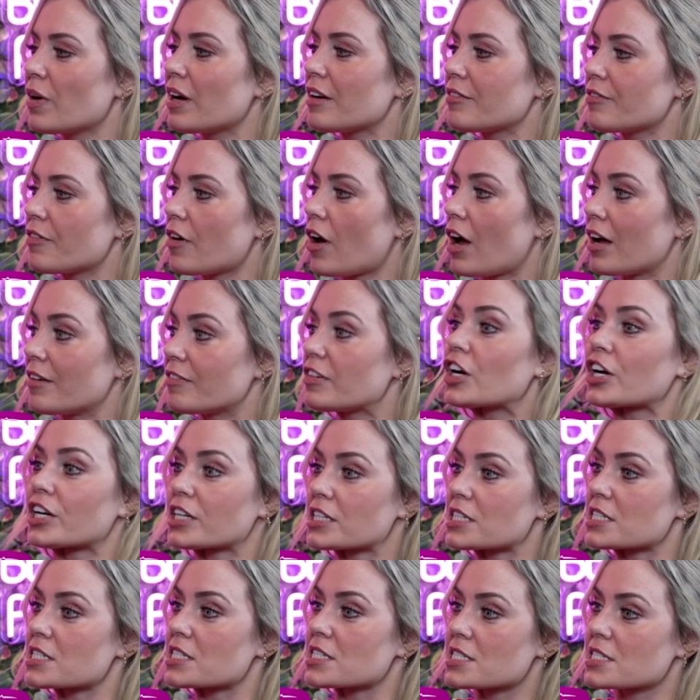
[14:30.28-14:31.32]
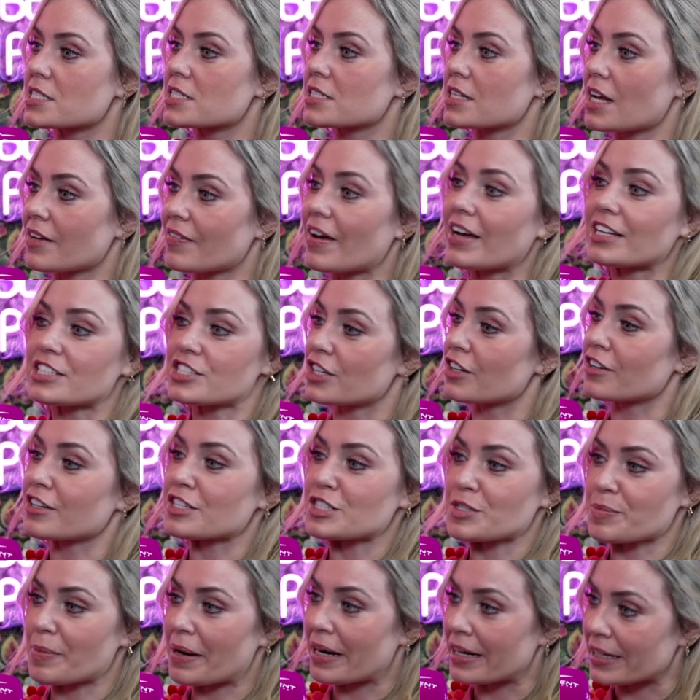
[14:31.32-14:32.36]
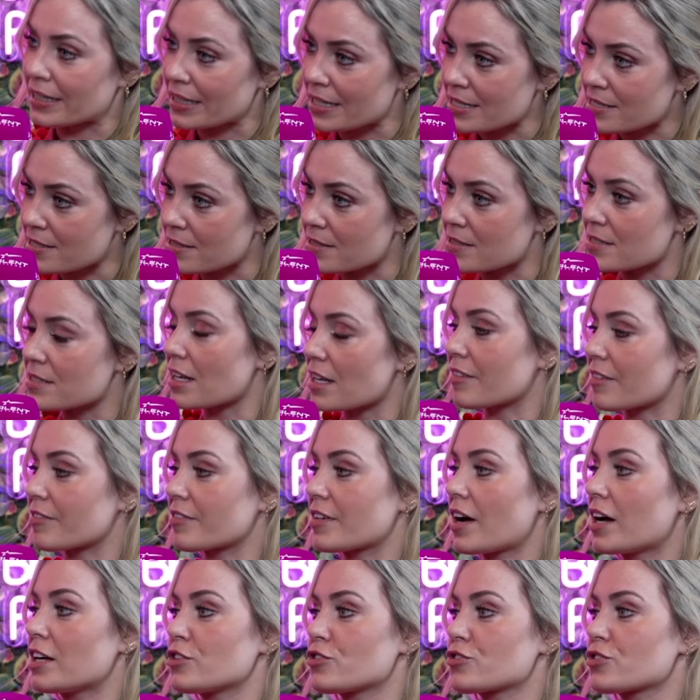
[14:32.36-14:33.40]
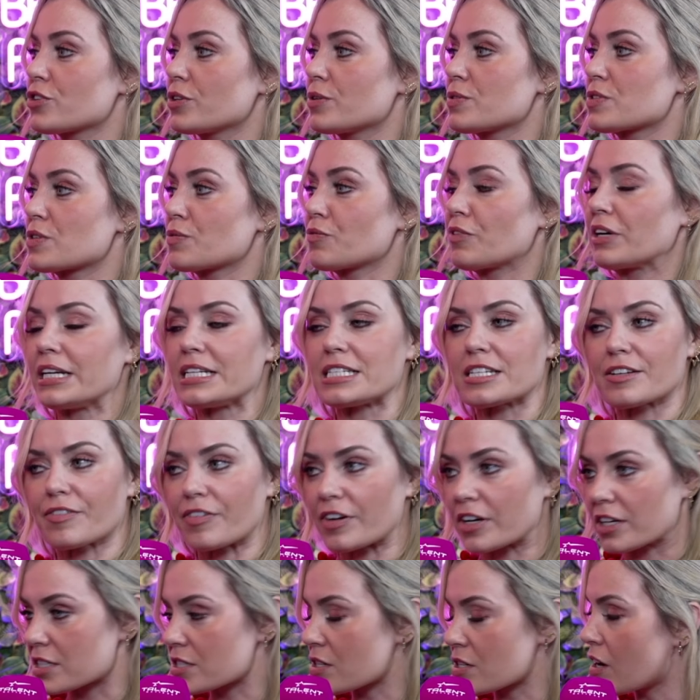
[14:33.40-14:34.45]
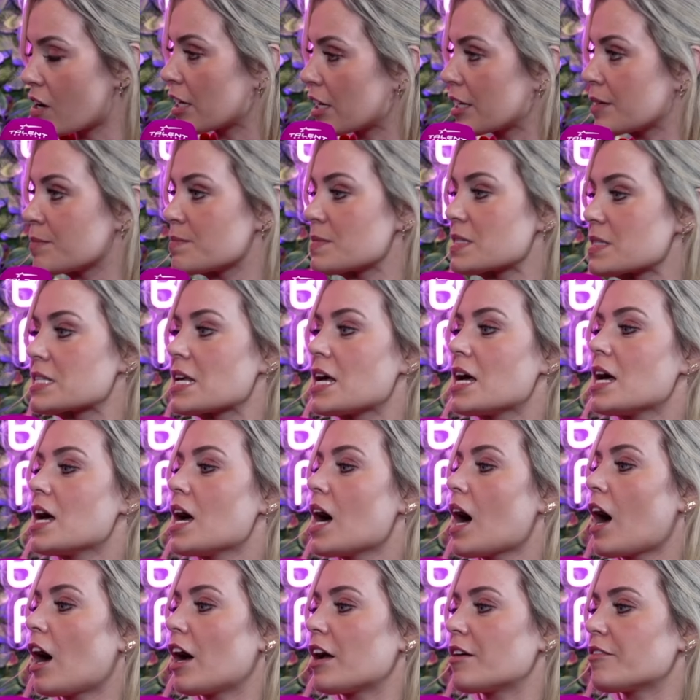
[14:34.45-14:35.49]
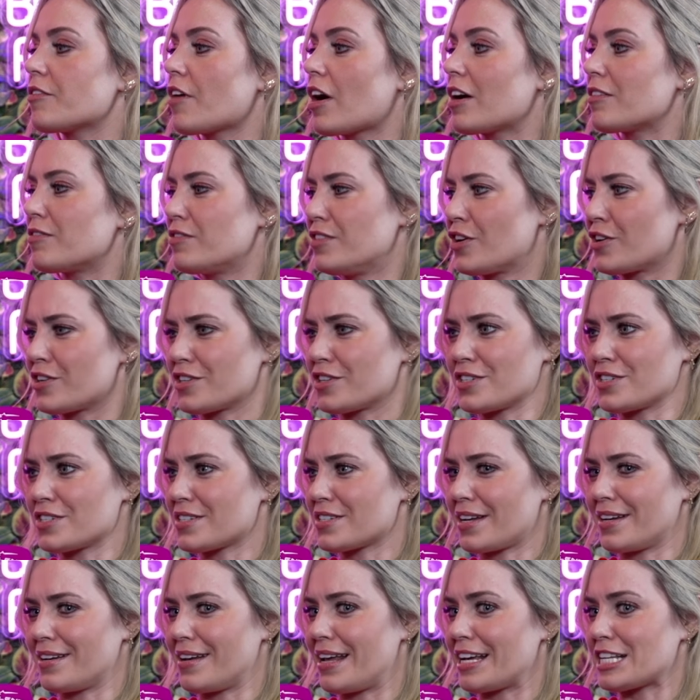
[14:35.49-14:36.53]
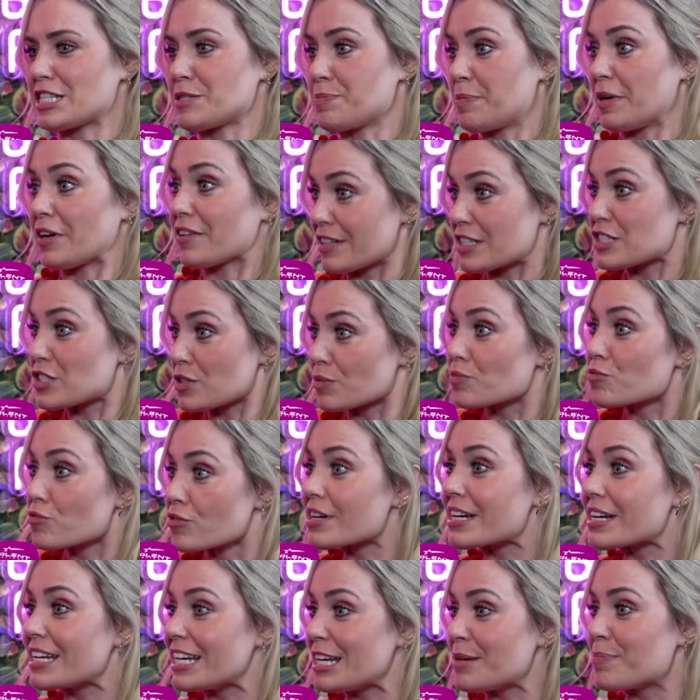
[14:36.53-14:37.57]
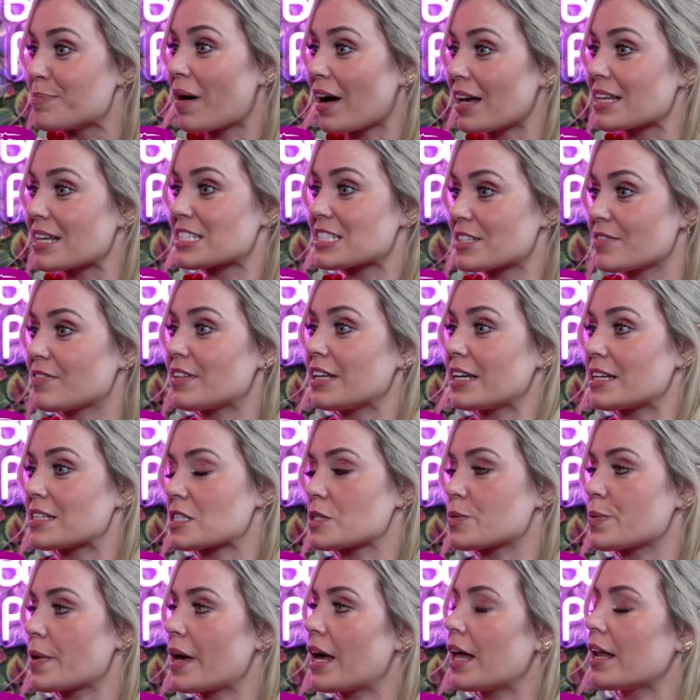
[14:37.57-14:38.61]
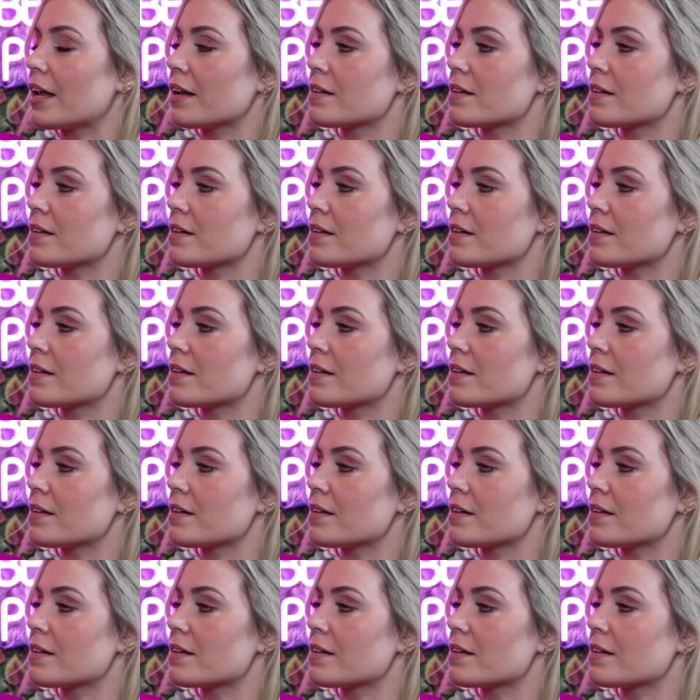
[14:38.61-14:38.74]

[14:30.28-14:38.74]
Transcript: I've had to learn some hard lessons. I've gone through some really difficult times. I've learned and experienced some really positive things as well.